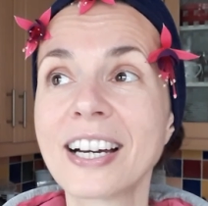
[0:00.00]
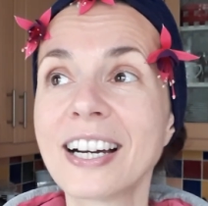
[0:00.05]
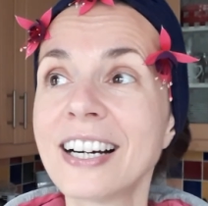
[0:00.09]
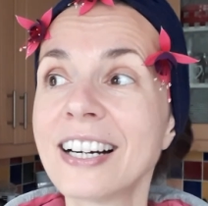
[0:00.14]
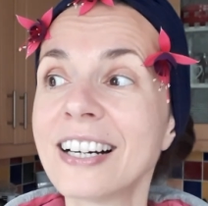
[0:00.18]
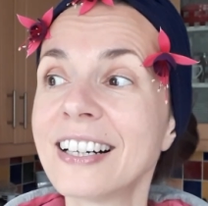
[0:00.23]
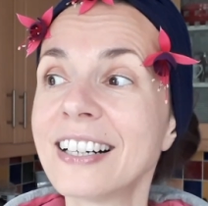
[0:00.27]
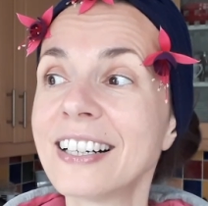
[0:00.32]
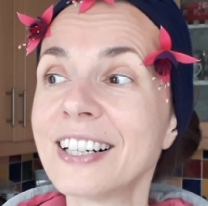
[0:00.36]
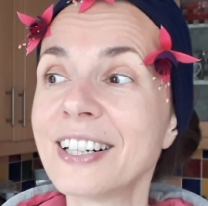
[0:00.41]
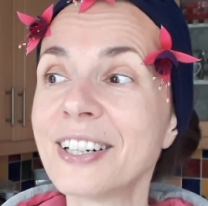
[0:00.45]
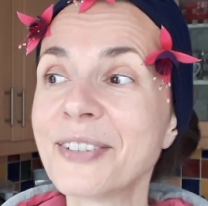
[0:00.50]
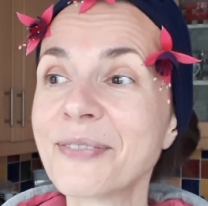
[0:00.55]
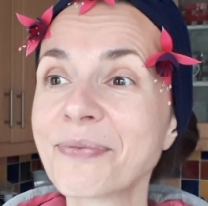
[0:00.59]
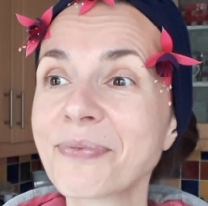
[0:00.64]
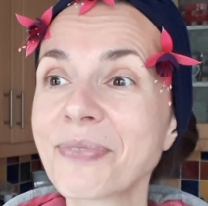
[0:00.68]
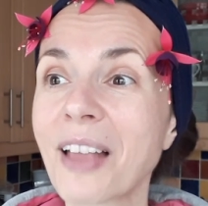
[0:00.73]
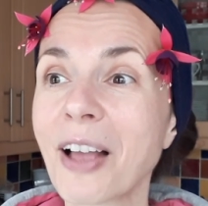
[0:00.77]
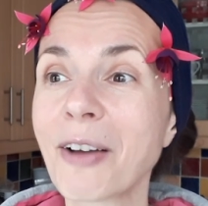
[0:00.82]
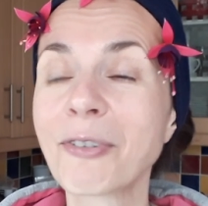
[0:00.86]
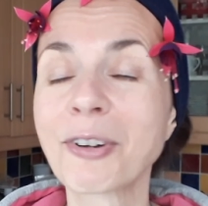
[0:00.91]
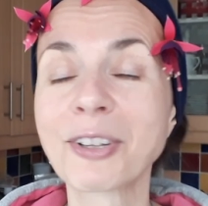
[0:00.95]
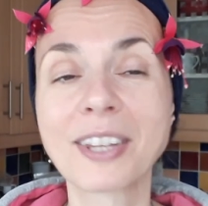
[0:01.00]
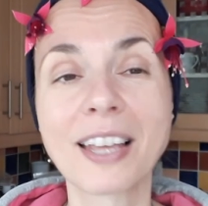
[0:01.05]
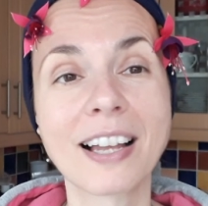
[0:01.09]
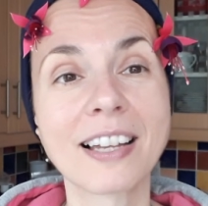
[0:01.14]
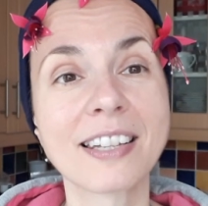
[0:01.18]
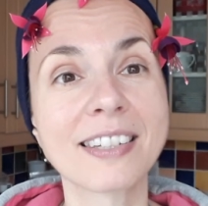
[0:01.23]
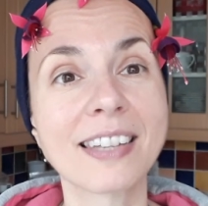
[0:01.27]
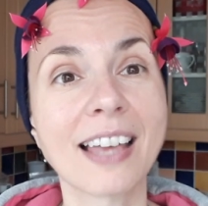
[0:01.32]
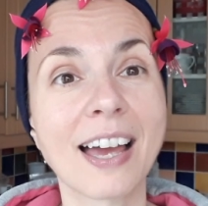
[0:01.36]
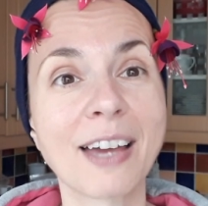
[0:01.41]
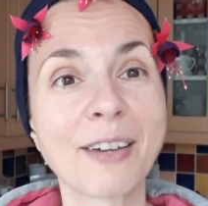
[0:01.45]
What
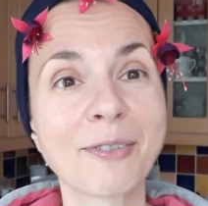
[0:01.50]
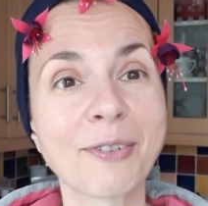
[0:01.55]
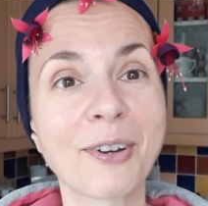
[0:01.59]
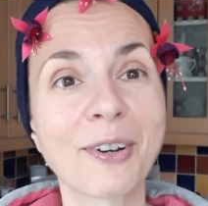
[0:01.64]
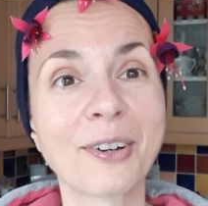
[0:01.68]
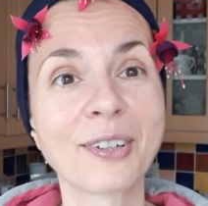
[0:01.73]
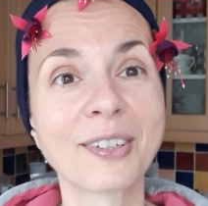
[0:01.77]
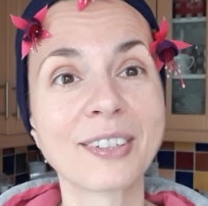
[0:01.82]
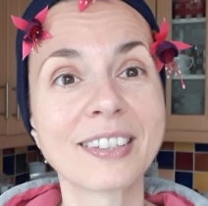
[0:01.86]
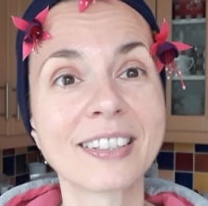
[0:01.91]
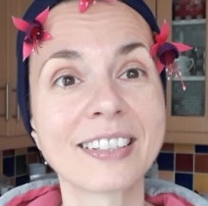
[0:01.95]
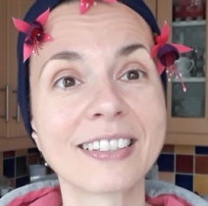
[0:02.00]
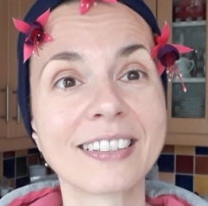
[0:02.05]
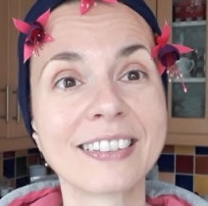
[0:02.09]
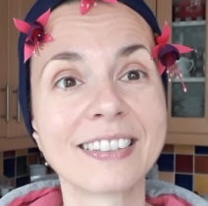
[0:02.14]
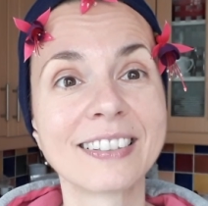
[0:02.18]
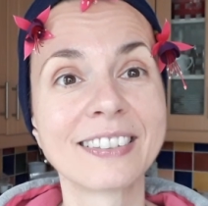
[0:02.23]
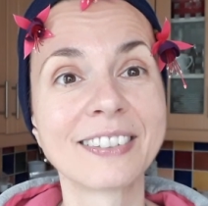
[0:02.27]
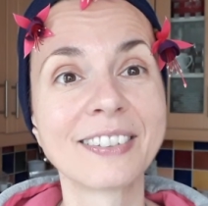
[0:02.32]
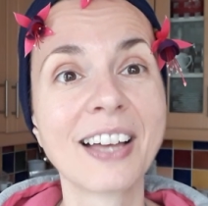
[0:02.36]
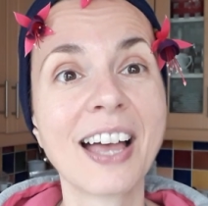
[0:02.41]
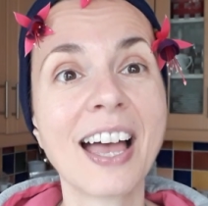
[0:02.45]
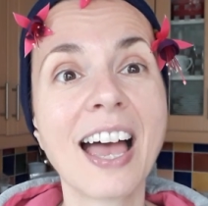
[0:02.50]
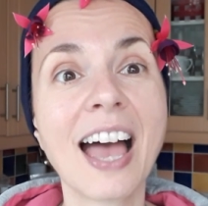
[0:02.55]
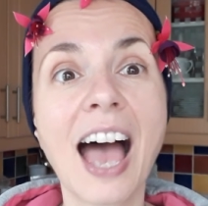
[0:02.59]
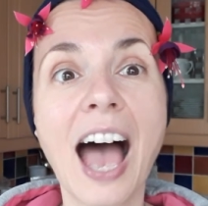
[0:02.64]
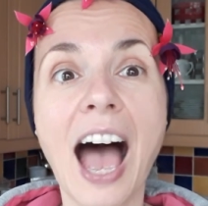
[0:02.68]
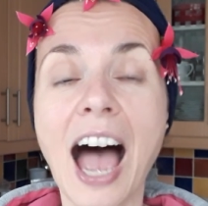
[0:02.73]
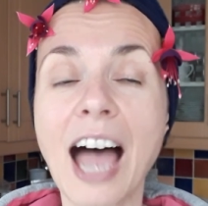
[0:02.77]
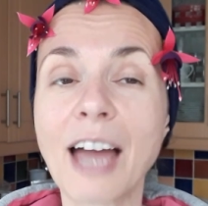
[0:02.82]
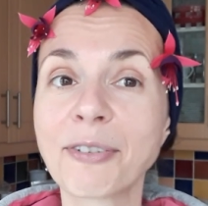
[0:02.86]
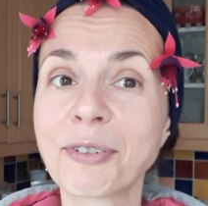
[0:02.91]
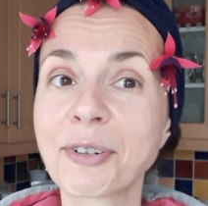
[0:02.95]
else I've got?
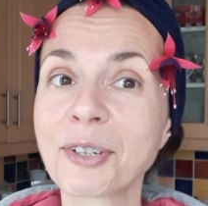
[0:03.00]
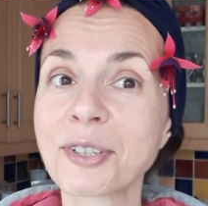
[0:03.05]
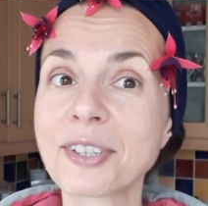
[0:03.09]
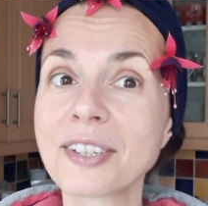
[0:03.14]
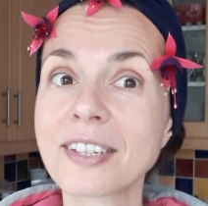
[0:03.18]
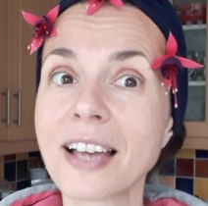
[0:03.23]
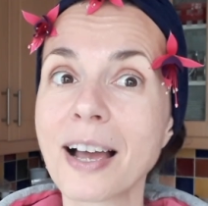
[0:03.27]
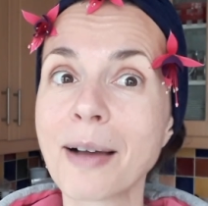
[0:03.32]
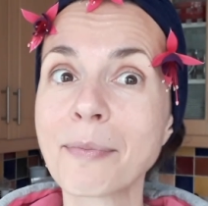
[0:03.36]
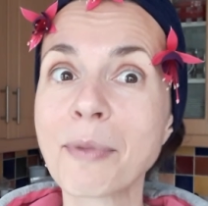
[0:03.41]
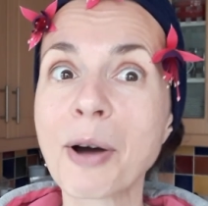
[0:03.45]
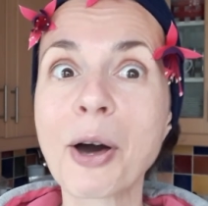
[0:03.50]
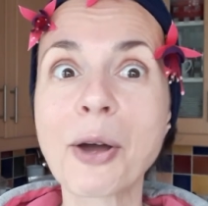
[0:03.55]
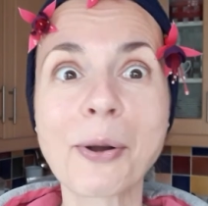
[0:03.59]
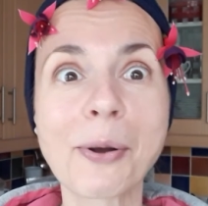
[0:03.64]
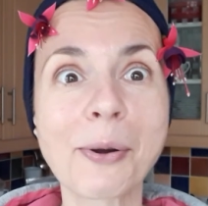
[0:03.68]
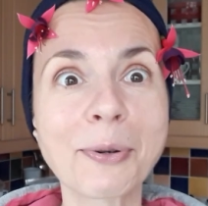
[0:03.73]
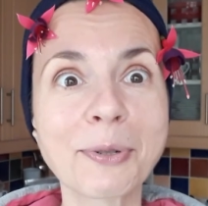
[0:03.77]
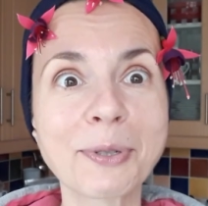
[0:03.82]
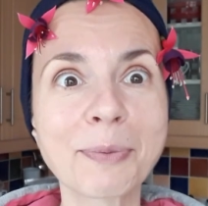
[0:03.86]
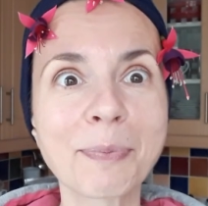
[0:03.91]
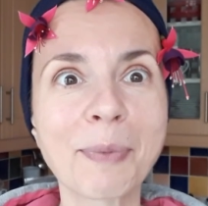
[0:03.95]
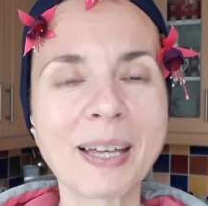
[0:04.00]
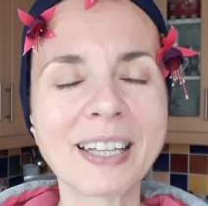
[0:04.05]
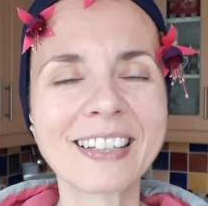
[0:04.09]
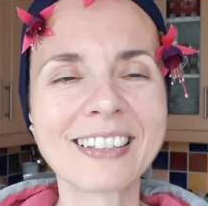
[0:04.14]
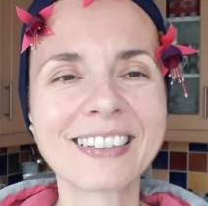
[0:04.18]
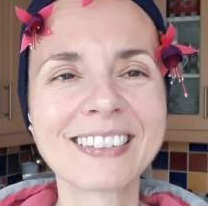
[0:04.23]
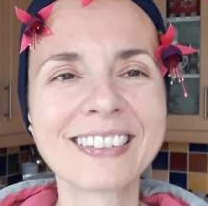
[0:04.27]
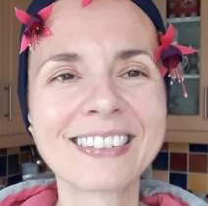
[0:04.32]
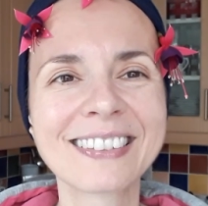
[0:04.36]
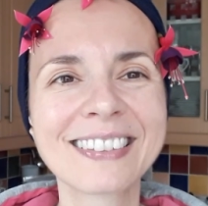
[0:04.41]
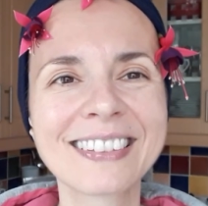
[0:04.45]
I've got some rose
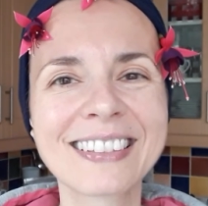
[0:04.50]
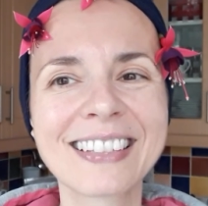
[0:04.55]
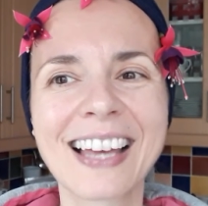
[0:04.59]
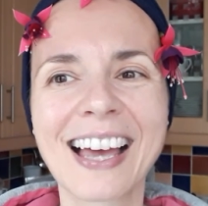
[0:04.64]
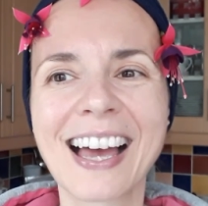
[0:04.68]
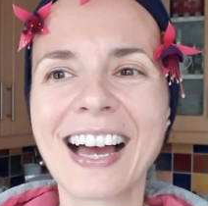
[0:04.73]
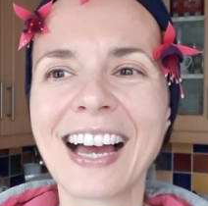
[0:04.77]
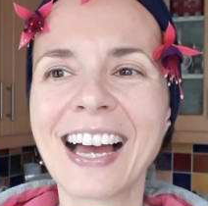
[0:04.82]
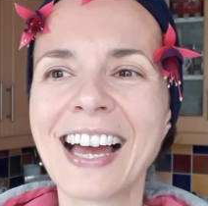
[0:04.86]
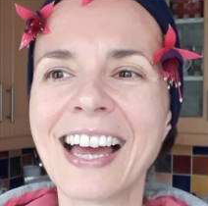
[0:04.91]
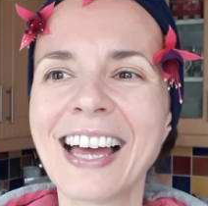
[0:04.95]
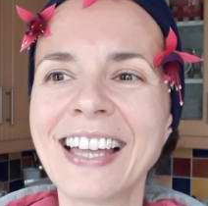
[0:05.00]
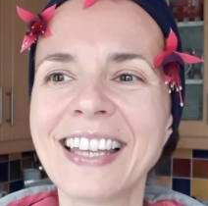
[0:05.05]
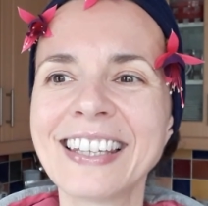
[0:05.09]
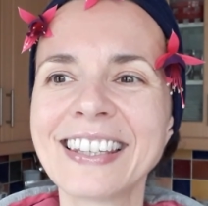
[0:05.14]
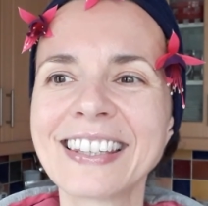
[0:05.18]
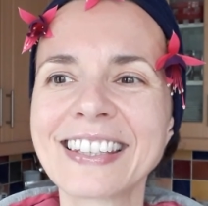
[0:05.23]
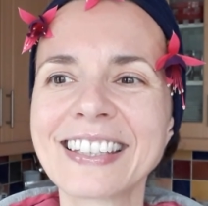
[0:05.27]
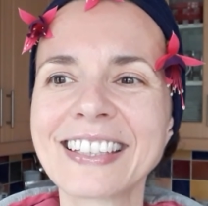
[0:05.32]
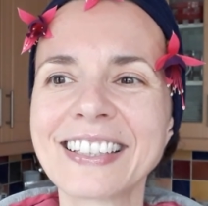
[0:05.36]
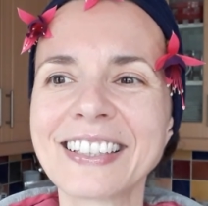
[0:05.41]
petals and